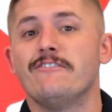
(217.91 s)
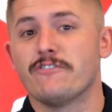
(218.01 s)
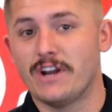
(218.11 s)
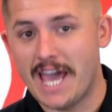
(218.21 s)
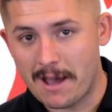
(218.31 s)

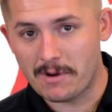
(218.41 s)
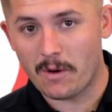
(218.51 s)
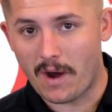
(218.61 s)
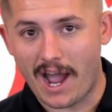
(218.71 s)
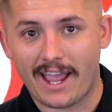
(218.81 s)
For an
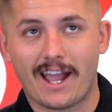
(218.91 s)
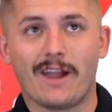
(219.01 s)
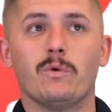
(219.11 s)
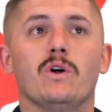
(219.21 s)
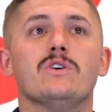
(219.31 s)
MOI,
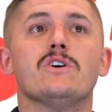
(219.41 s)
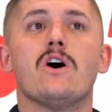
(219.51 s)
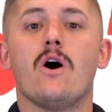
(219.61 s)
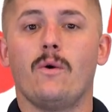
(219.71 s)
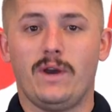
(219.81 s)
I will
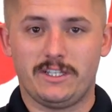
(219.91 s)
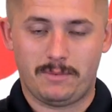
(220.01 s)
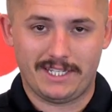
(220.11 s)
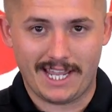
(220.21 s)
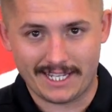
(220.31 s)
always
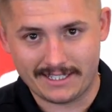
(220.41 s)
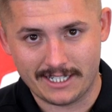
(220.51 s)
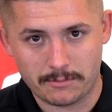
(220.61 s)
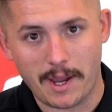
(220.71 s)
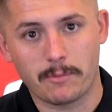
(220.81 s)
be taking
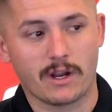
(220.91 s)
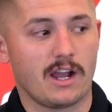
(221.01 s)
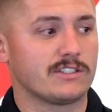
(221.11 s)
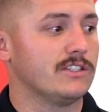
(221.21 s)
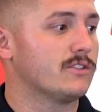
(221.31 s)
C-spine
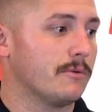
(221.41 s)
precautions.